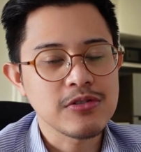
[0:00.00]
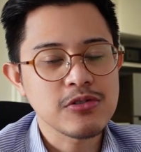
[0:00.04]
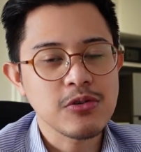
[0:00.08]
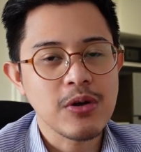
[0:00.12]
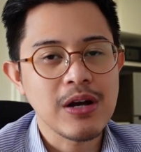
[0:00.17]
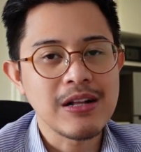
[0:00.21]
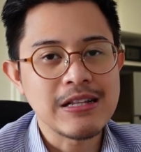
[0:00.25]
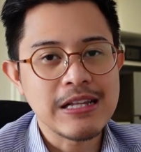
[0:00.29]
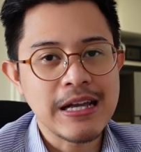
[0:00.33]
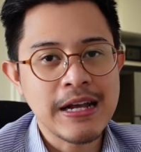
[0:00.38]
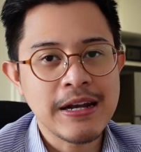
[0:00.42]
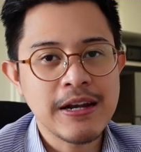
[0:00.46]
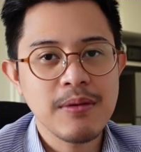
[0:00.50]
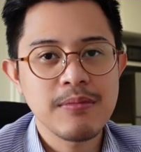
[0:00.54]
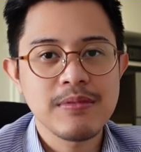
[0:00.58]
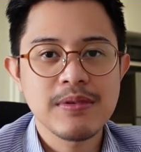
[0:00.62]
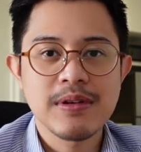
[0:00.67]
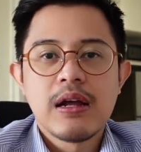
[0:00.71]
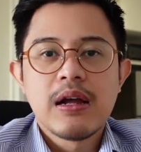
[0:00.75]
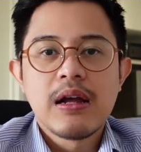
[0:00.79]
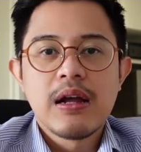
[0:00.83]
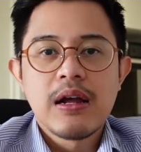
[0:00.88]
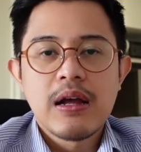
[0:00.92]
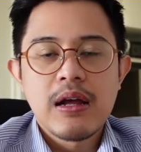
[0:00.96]
So I'll end
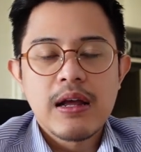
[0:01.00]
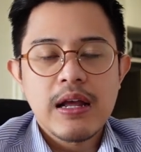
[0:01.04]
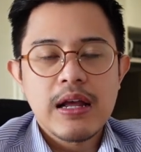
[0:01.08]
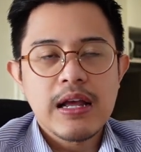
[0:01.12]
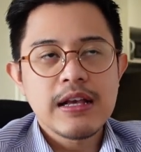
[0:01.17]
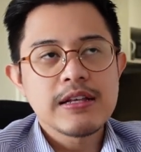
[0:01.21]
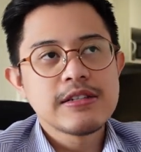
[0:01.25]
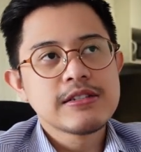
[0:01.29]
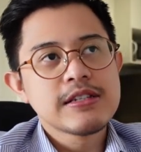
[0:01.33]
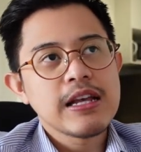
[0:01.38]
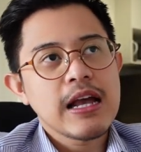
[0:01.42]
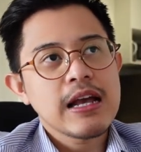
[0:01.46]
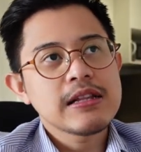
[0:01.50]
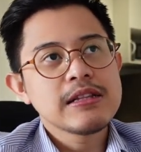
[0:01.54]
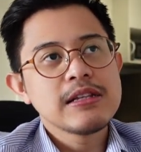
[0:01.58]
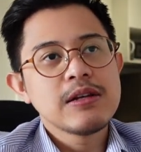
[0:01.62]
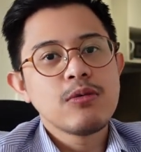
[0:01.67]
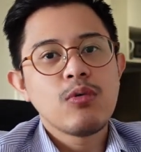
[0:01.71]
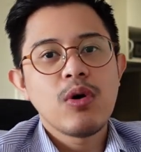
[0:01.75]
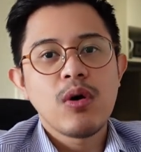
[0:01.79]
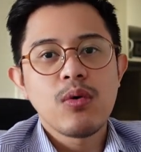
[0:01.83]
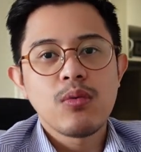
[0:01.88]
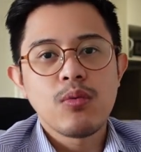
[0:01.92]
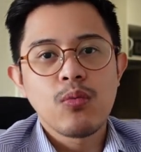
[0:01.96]
up exactly
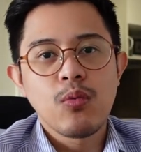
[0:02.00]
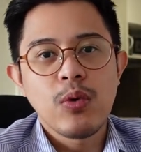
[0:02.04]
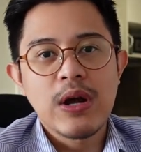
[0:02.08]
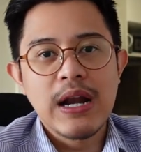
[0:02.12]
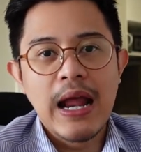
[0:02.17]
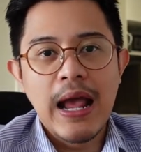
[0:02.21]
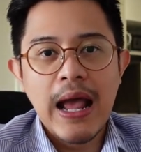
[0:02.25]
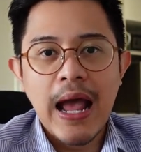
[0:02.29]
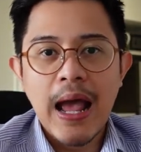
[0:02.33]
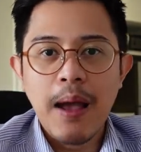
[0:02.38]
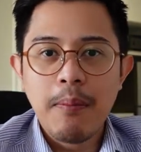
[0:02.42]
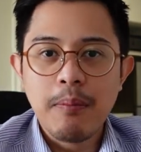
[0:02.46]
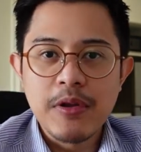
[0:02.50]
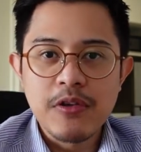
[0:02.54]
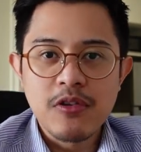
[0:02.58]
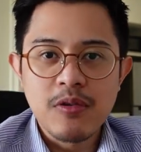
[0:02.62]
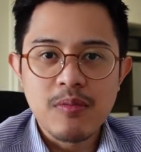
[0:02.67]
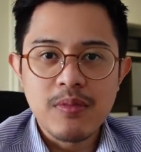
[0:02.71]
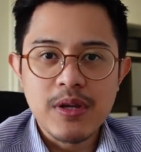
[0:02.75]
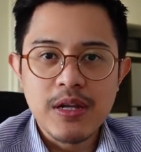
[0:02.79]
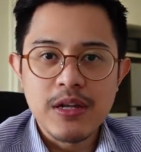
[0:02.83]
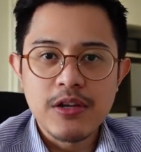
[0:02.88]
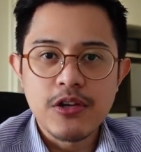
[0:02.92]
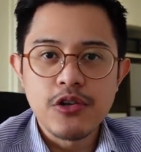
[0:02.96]
what happened
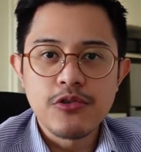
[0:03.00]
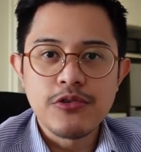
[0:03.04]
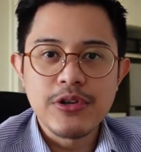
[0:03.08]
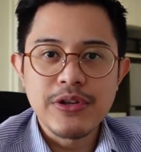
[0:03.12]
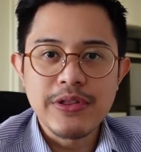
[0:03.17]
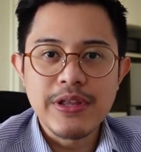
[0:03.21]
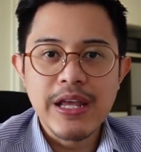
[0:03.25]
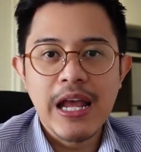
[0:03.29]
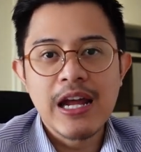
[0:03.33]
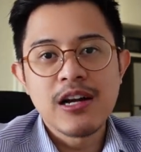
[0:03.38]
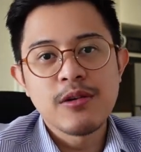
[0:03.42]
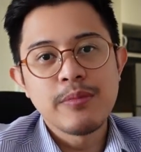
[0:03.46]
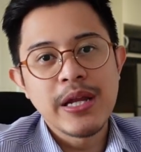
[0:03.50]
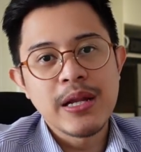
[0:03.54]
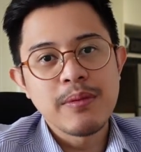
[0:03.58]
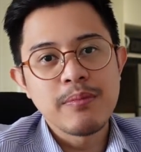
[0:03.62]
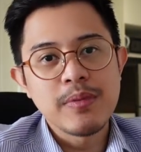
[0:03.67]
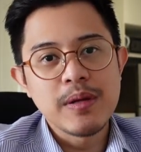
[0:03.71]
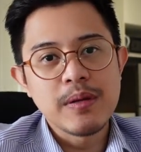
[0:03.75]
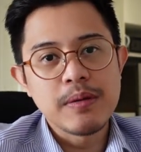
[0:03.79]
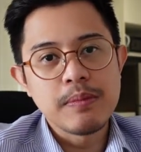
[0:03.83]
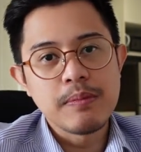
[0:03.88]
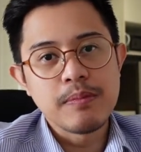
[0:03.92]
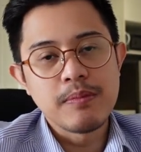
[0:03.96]
to me during the
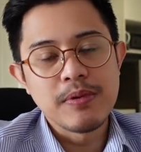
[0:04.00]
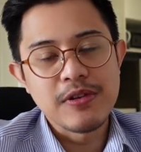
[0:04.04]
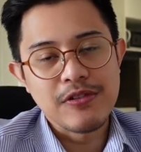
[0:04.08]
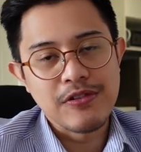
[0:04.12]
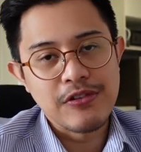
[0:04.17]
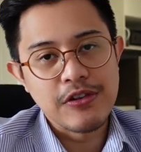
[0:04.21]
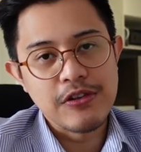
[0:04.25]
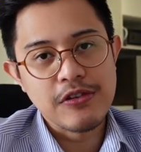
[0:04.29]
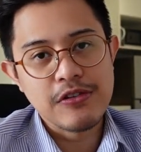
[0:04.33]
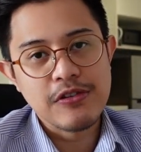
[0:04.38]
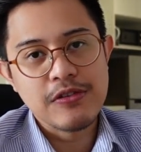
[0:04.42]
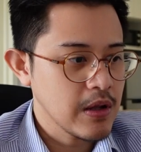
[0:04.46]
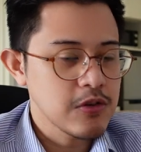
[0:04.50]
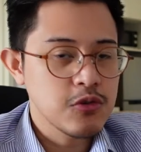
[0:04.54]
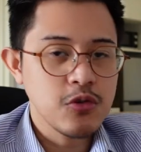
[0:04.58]
Airbnb business.